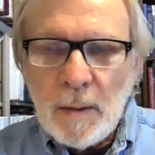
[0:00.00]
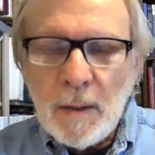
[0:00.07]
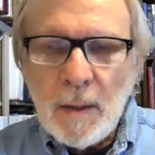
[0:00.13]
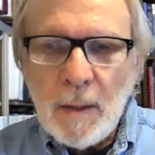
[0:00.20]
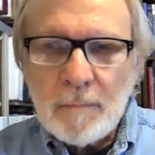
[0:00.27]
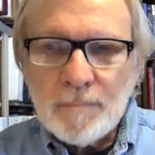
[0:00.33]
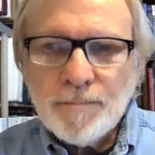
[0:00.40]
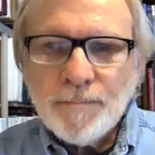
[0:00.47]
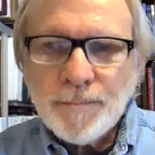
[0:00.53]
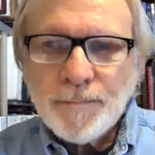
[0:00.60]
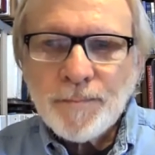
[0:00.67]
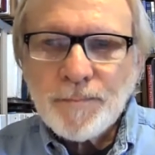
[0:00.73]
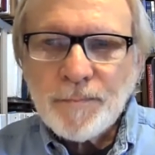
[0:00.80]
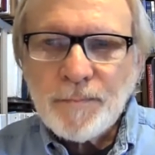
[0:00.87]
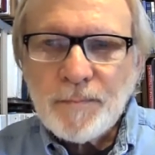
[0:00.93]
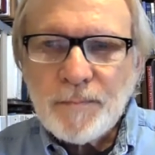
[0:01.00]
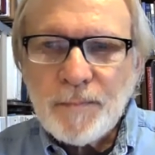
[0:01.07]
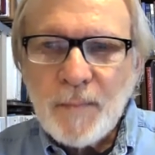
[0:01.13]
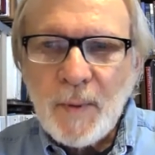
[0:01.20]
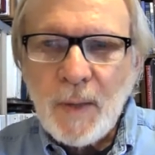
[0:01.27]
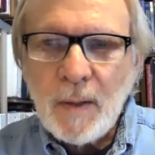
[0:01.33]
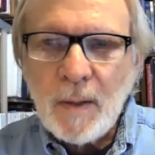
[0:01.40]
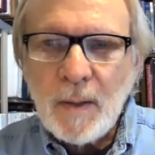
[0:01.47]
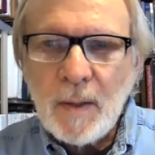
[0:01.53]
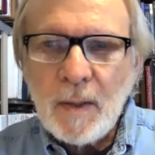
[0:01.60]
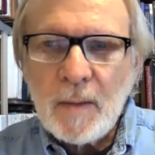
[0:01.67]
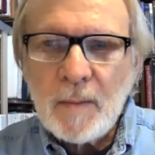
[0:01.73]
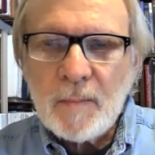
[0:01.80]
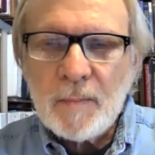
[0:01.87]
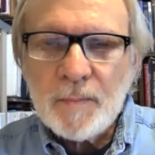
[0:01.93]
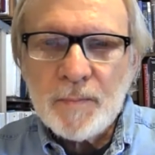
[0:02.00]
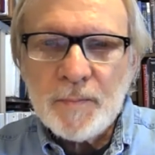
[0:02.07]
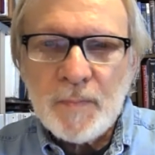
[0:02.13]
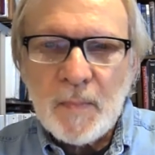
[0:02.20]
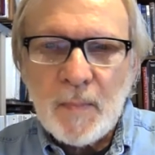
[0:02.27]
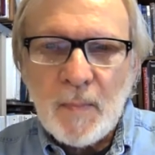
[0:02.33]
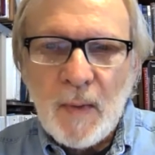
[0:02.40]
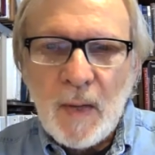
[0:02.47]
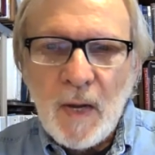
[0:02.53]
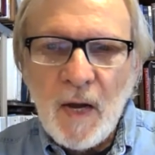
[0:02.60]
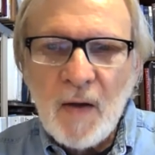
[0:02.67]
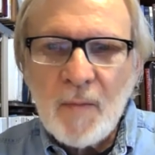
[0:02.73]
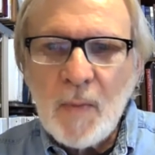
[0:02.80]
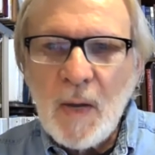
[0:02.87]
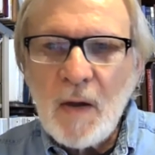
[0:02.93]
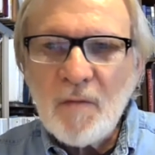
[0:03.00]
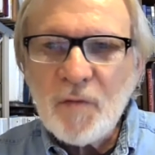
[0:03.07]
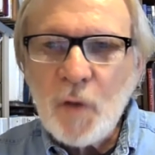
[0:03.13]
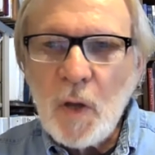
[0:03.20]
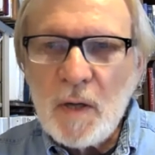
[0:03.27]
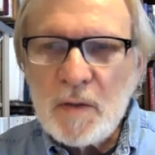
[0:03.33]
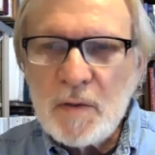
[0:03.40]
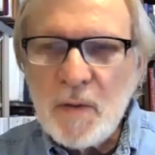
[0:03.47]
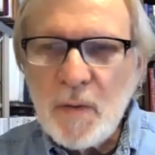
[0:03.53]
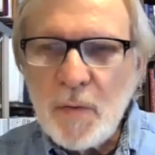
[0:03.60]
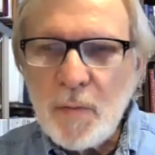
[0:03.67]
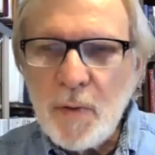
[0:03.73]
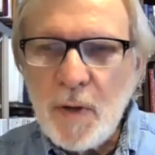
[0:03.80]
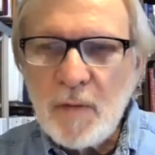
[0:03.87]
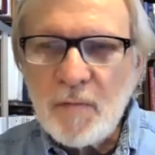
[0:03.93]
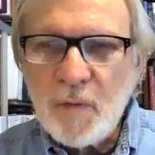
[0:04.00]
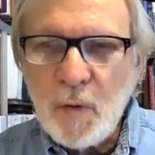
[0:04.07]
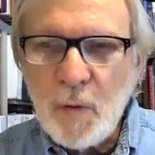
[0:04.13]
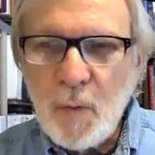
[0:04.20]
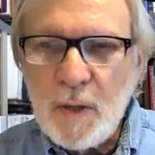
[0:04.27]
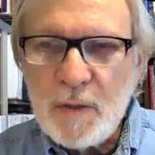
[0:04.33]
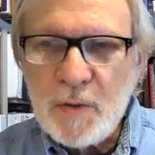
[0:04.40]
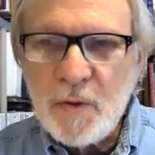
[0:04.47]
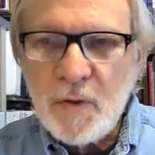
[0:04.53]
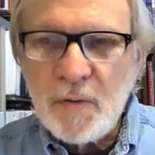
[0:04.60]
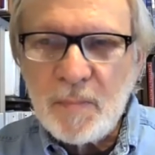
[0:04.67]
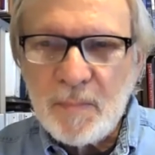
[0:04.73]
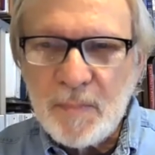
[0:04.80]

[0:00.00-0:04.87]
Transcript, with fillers: yeah, uh, I may have lost the thread of your question.